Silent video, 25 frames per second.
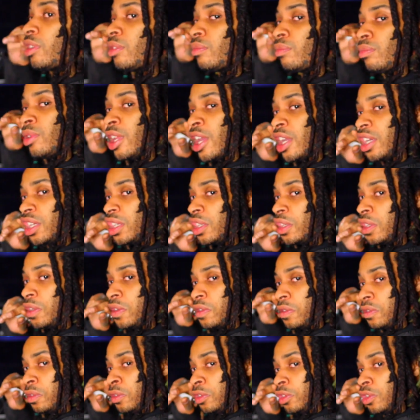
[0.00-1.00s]
and Black Ink,
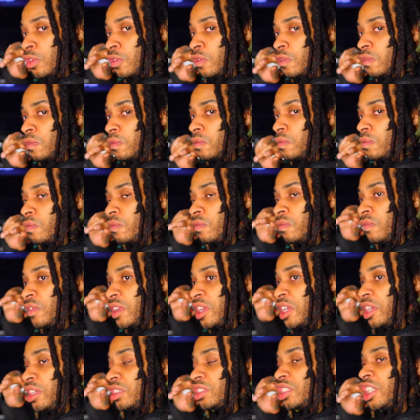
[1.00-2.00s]
you know,
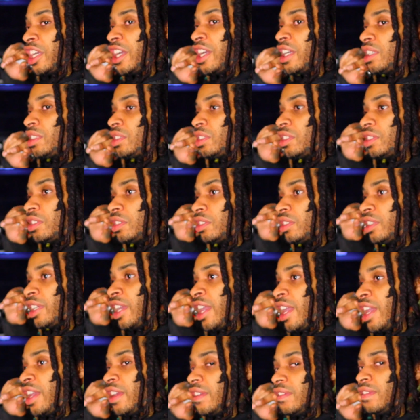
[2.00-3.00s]
Van Tats and
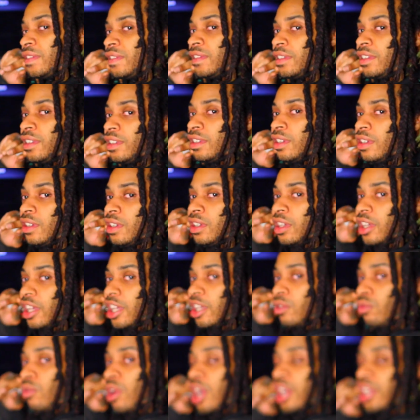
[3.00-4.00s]
Cat
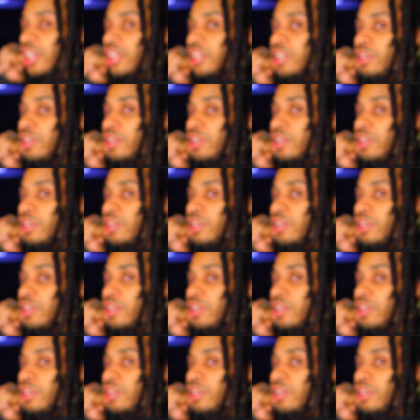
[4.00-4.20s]
and Ryan